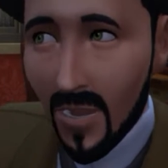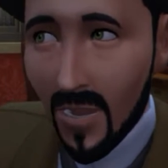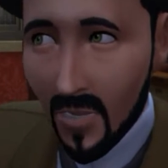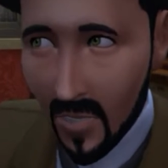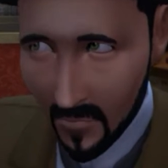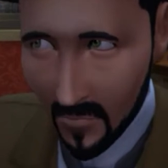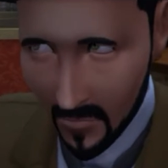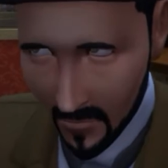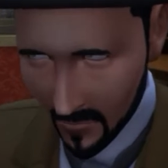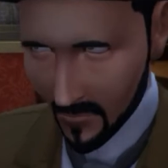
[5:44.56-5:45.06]

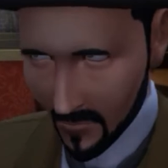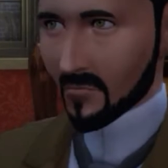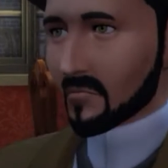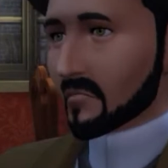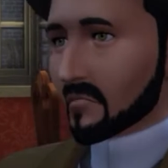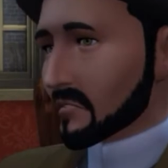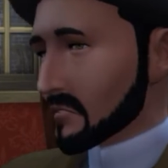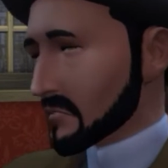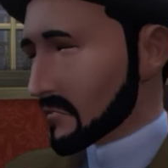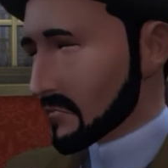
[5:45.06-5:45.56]
heard him at that
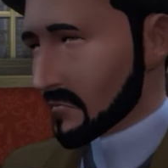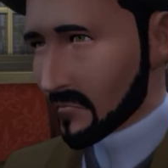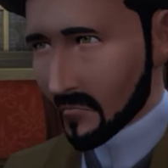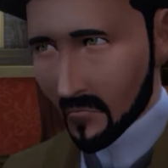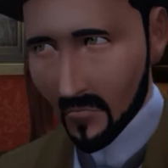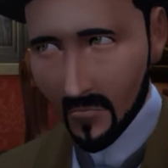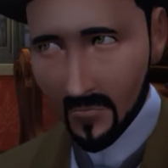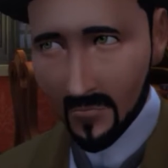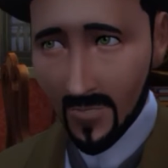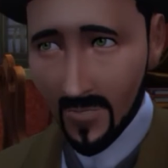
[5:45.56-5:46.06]
moment
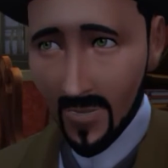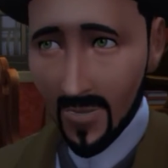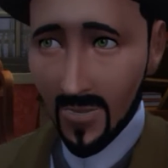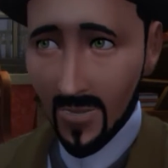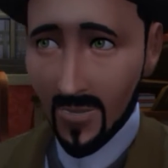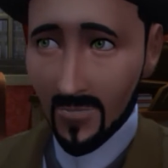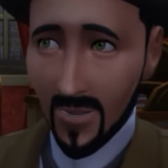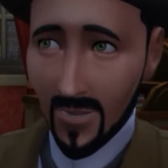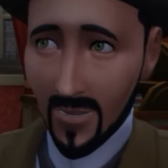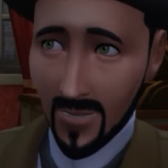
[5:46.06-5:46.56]
pass along the
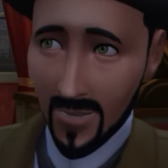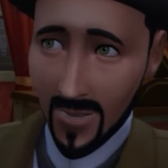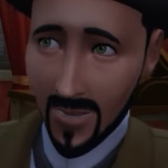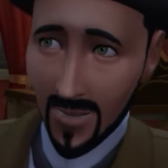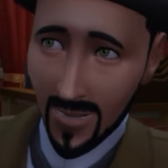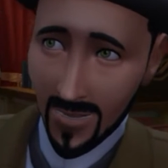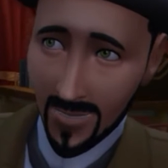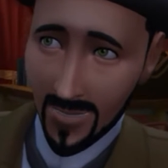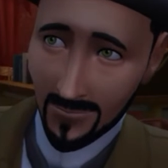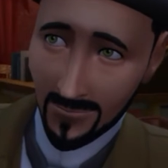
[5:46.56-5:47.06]
passage
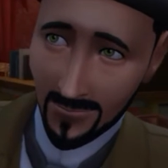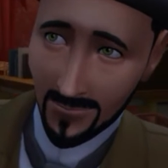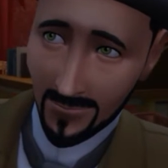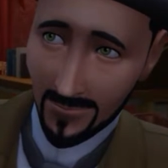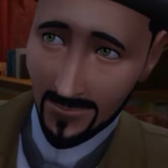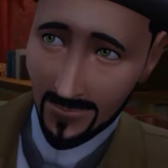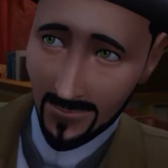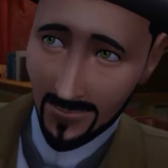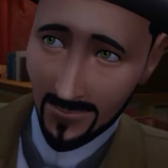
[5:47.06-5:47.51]
and descend to